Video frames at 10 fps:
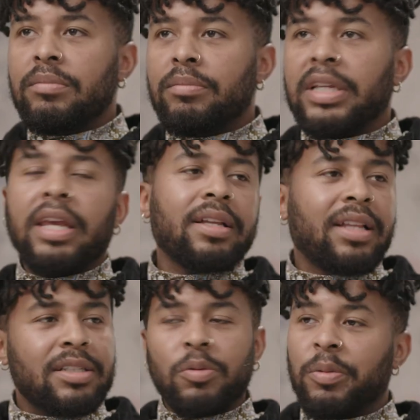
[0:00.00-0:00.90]
But yeah,
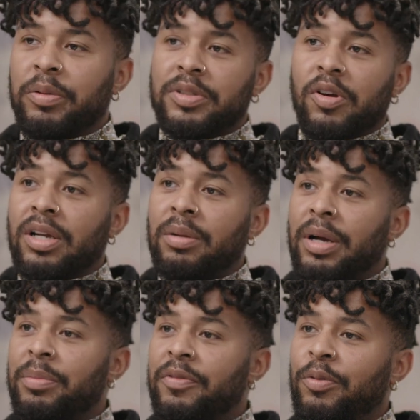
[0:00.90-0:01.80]
that's what we were talking
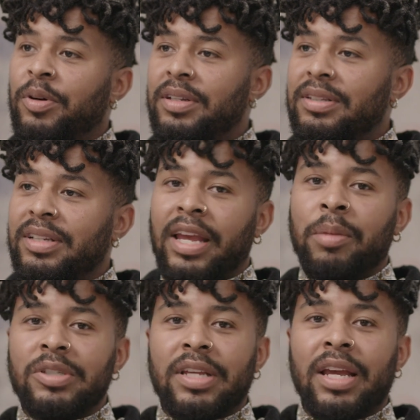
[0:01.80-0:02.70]
about before the
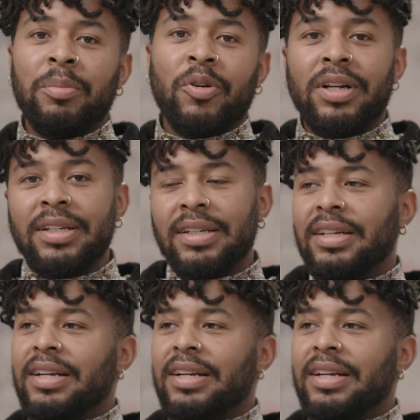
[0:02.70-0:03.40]
cameras came on.